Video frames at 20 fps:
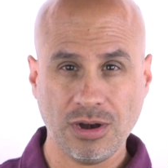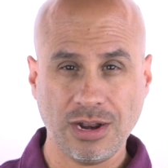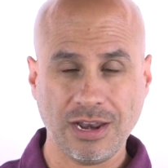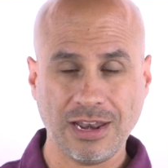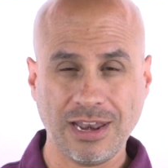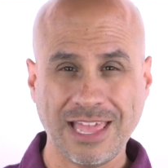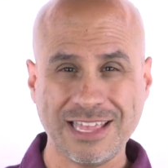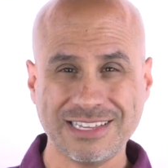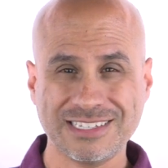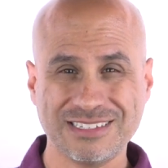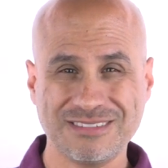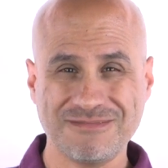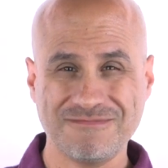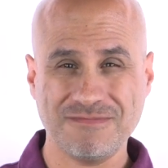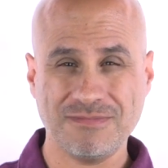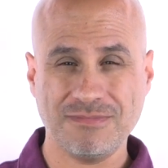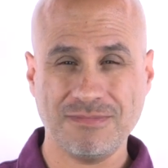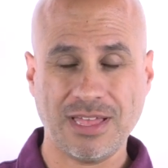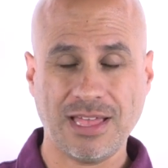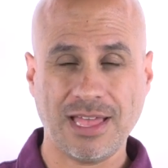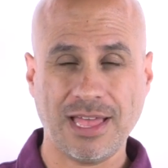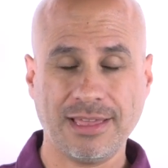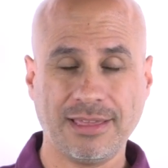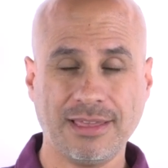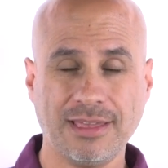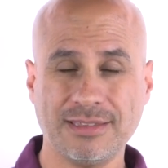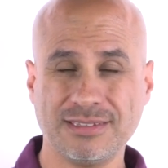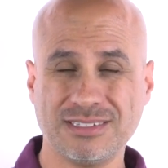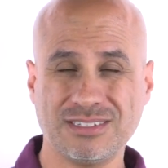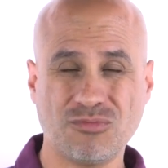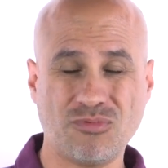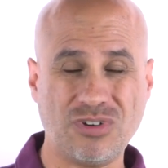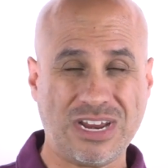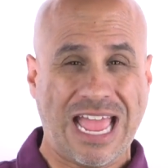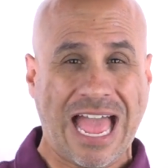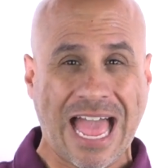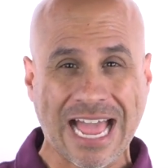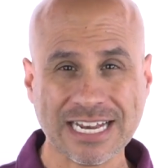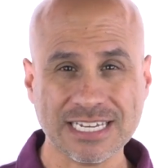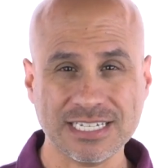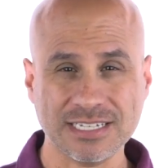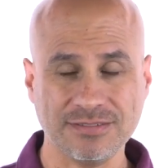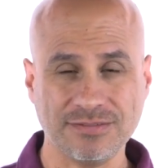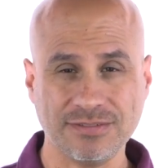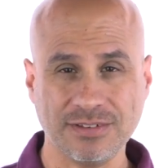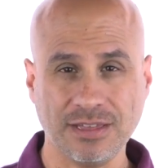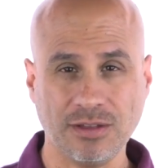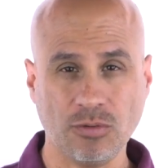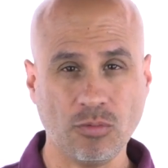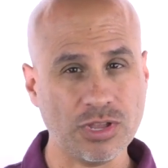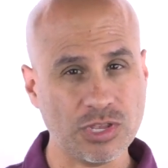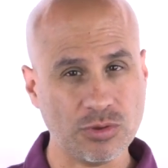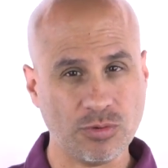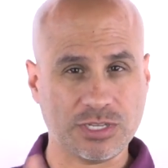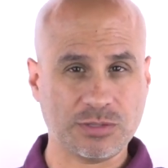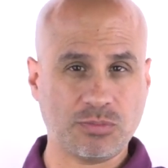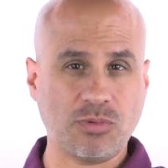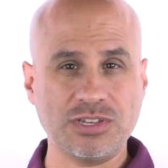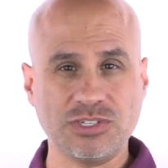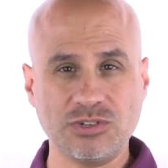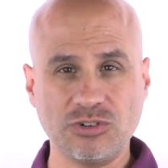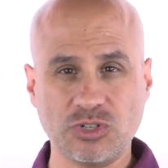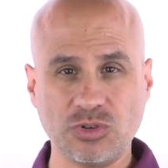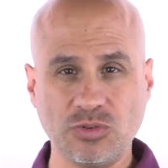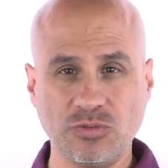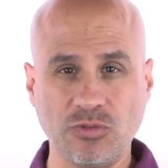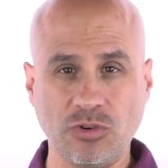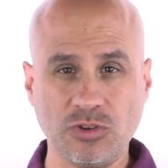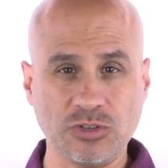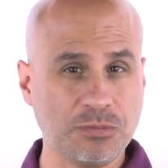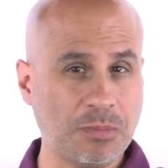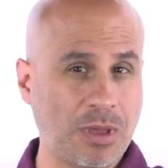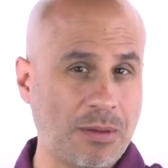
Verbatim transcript: less, I guess, reactive when you express your true voice.